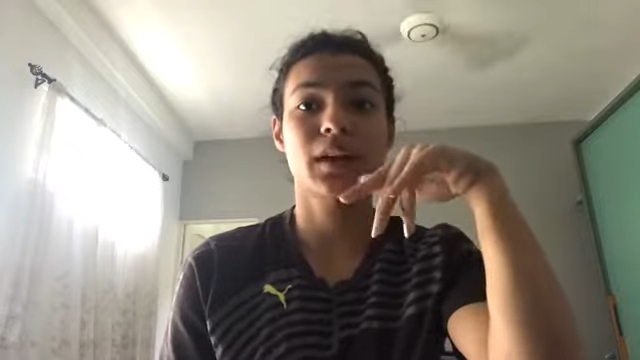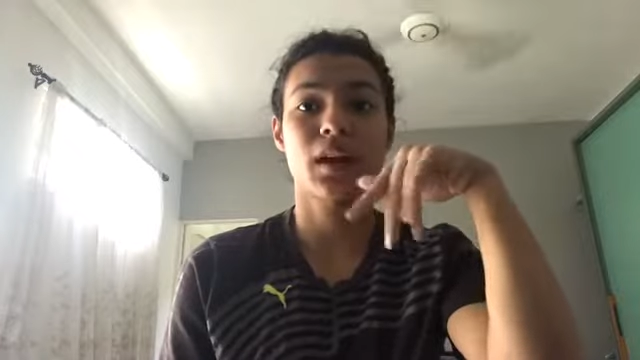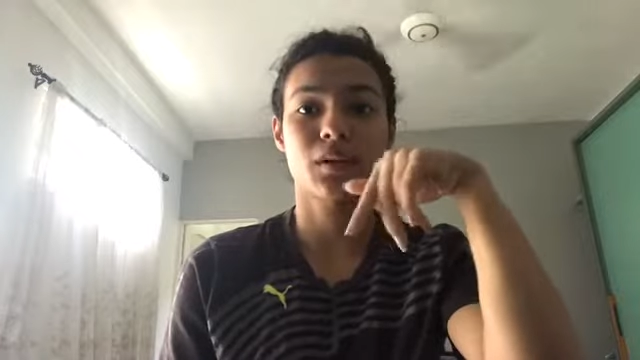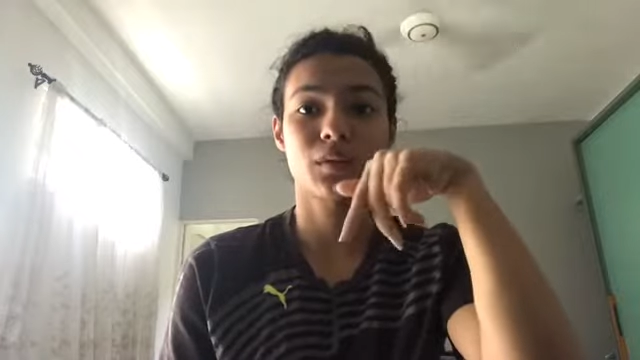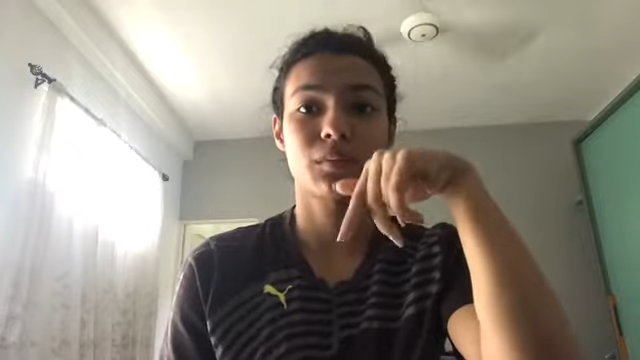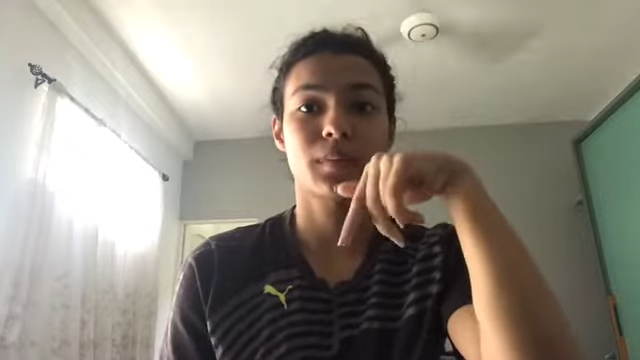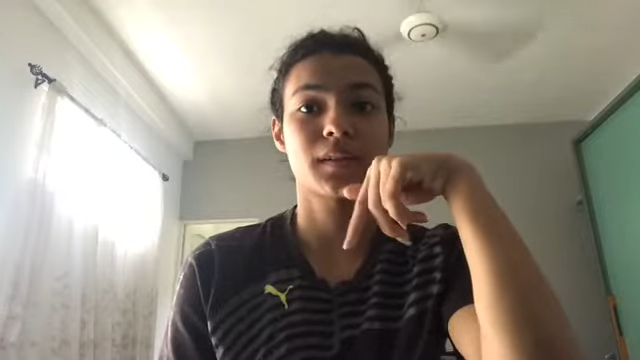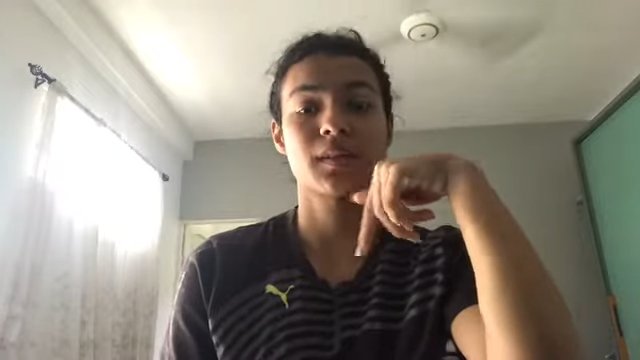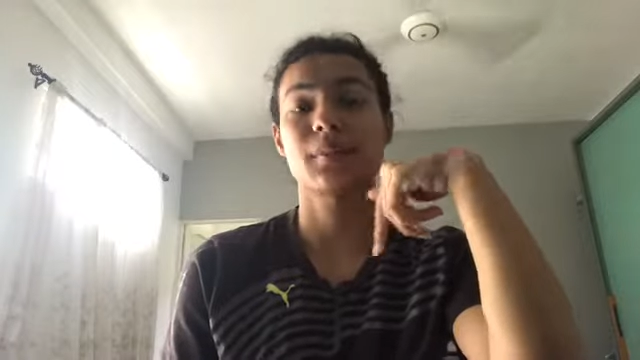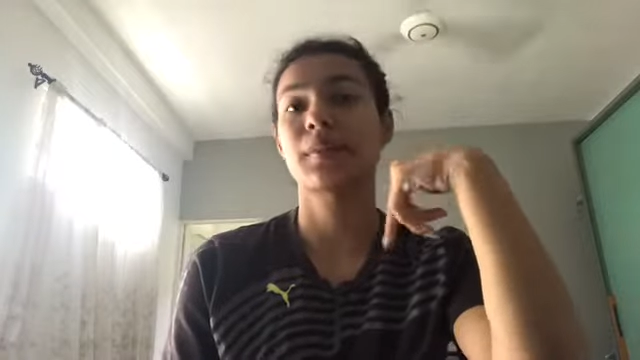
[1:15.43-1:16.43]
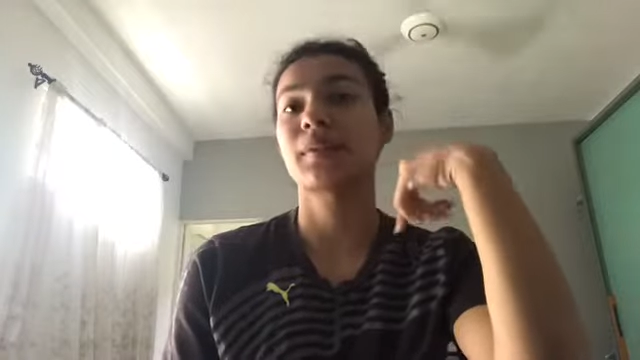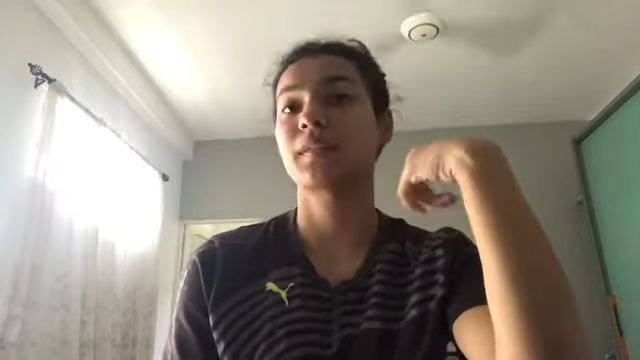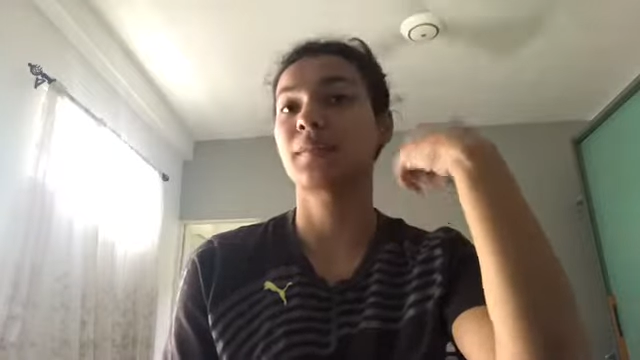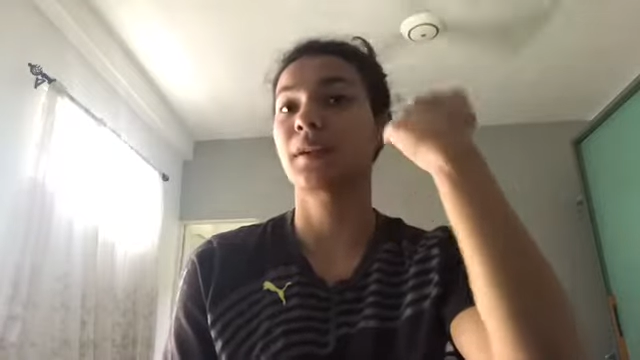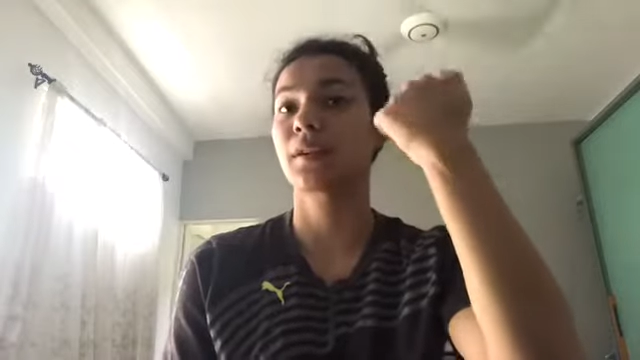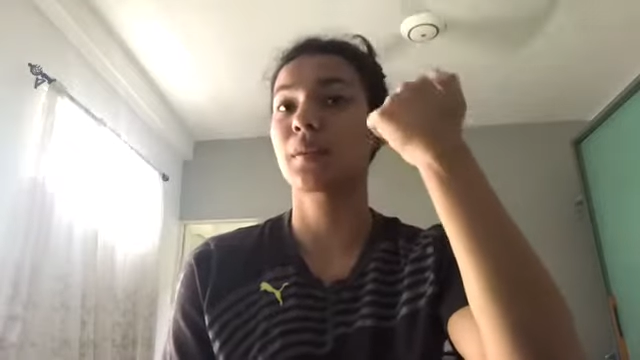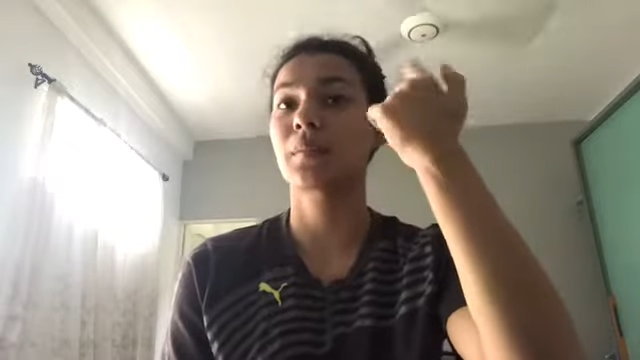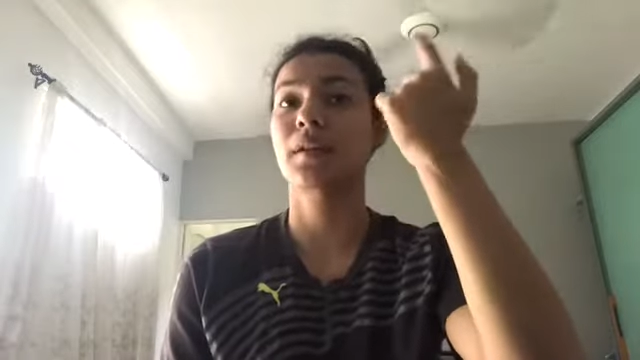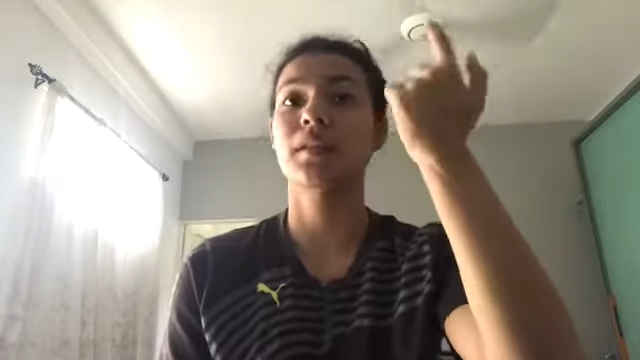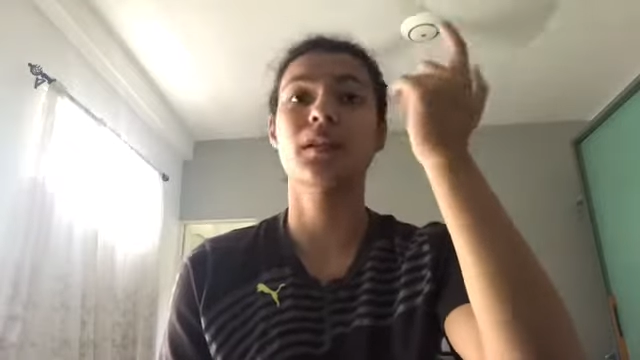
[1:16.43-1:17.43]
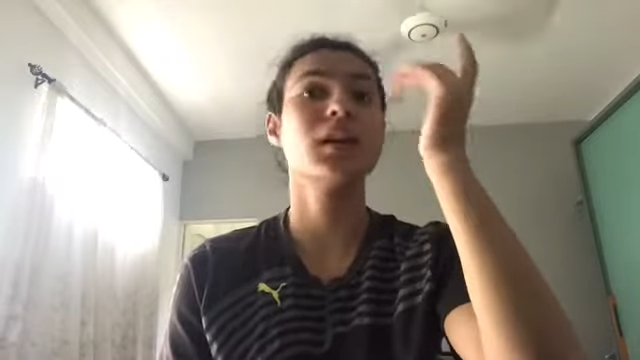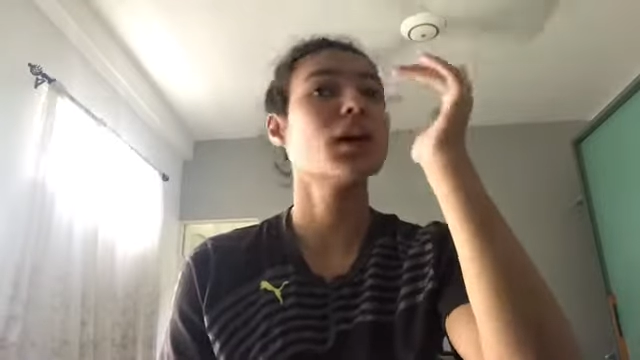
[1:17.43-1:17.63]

out because I'll be visiting my grandmother,